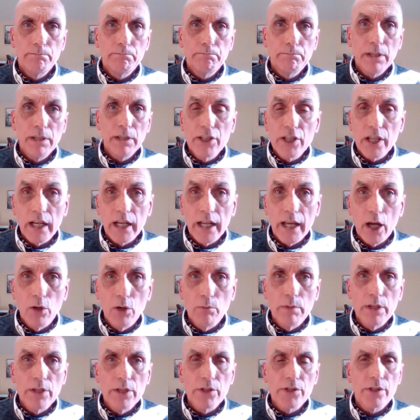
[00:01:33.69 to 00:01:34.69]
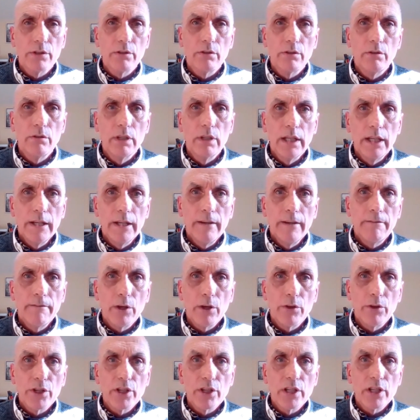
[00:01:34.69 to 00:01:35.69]
politically homeless, who
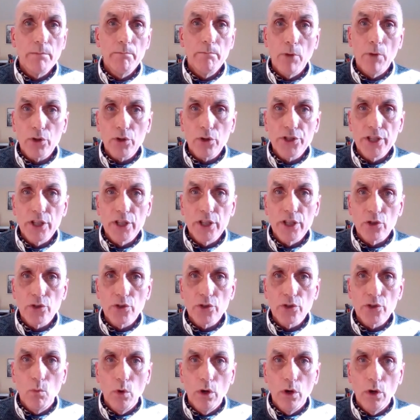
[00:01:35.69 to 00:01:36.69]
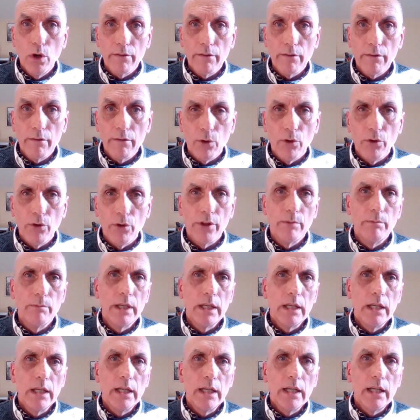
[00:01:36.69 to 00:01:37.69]
feel that democracy doesn't work for them,